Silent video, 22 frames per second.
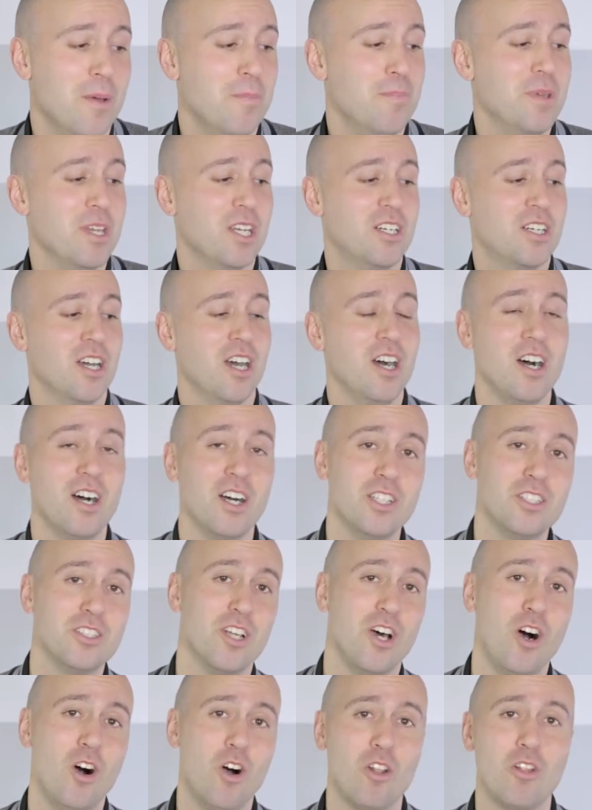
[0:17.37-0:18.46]

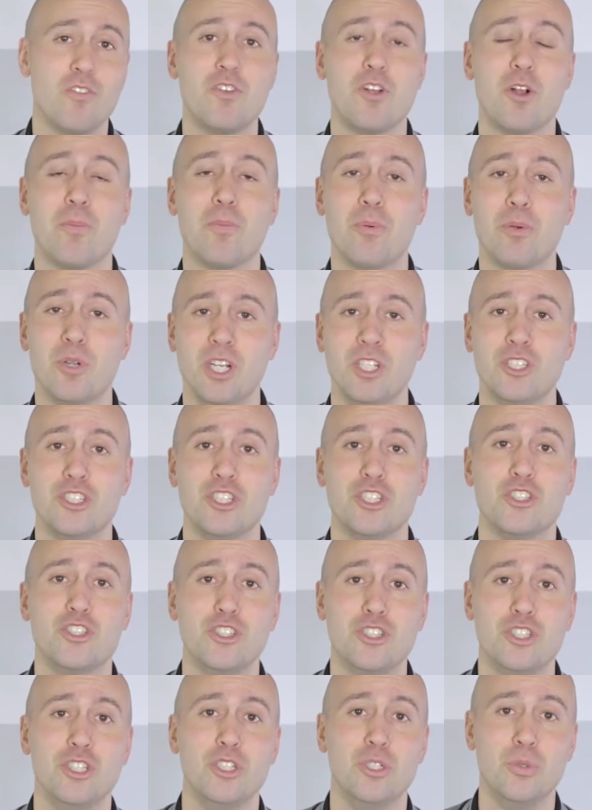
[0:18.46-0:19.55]
because all of your precious
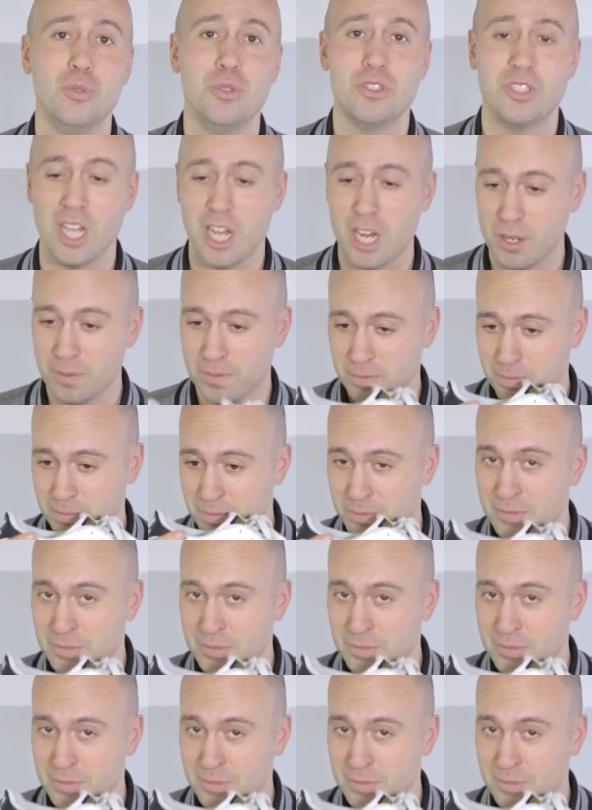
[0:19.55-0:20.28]
shoes, they,